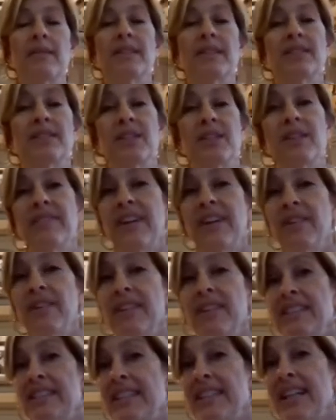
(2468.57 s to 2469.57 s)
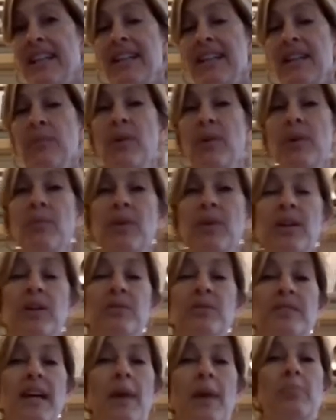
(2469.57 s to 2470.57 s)
Uh, it's going to vary slightly
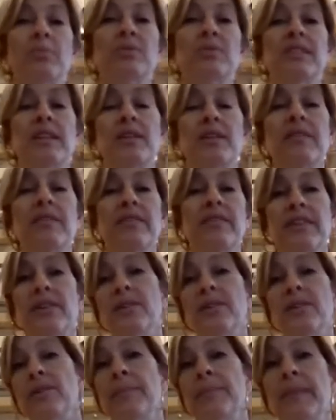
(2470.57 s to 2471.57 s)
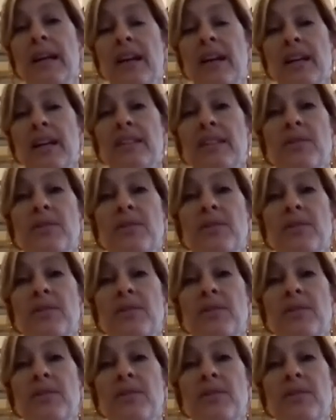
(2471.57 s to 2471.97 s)
when we use apple cider vinegar.